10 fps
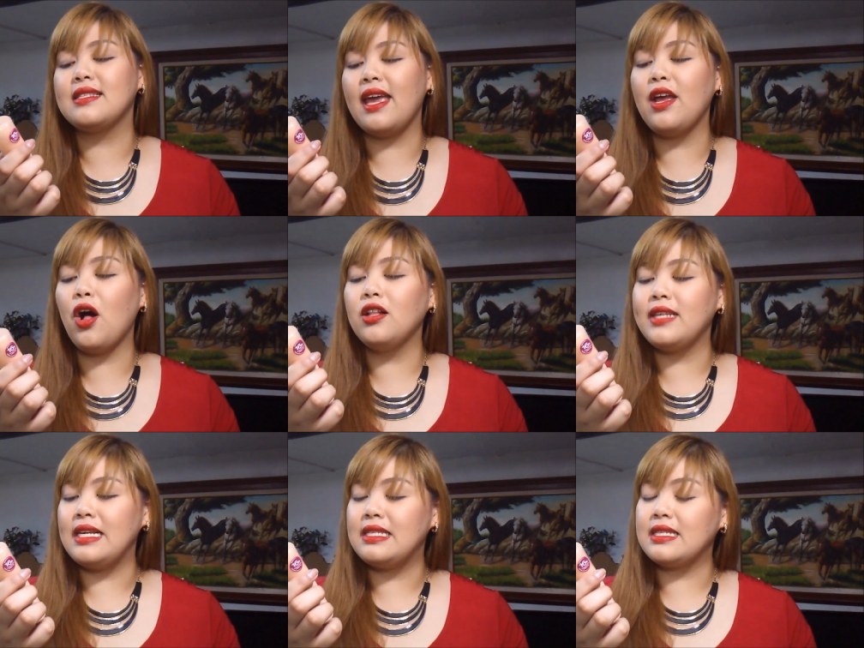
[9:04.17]
Stay All
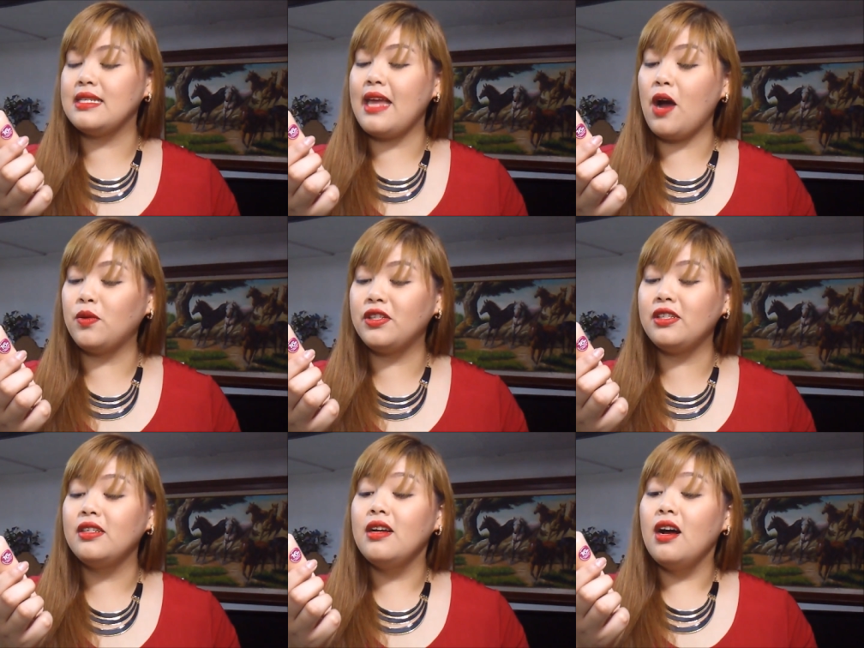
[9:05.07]
Day 16
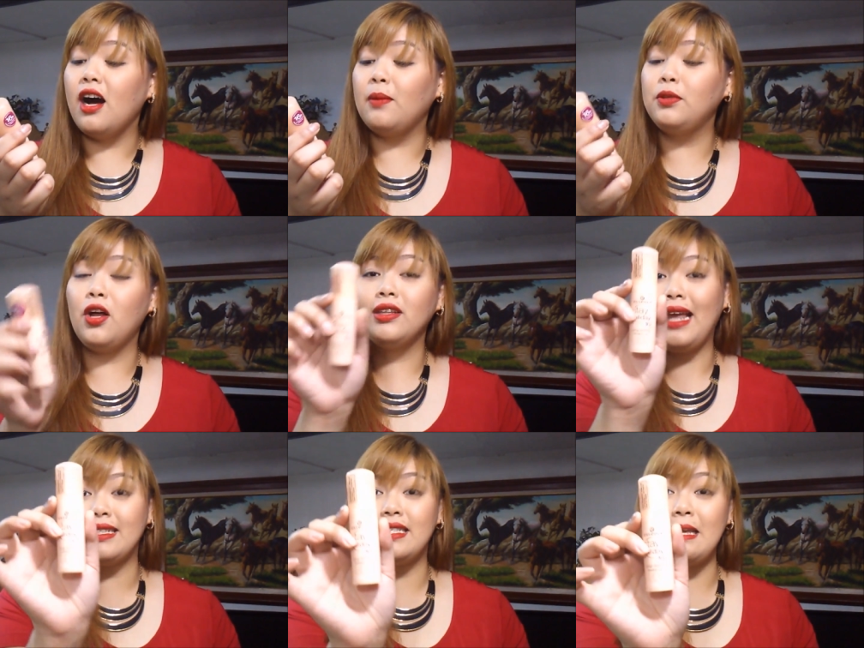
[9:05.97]
Hour um, Long
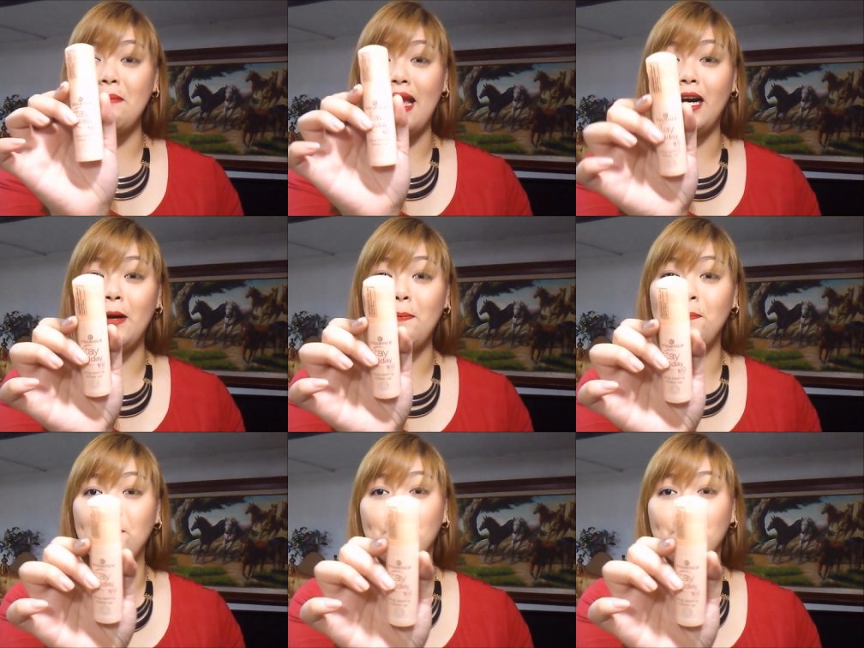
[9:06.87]
Lasting Makeup.